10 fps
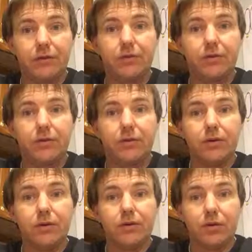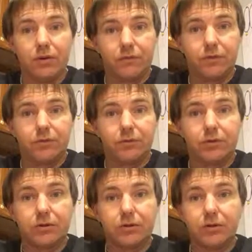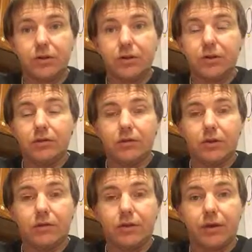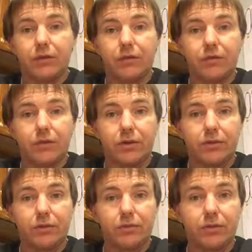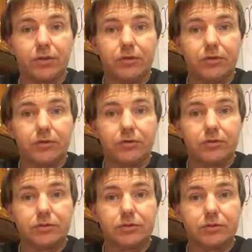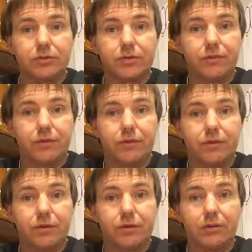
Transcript: Devender on Facebook. So if you guys ever want to get a hold of me on those different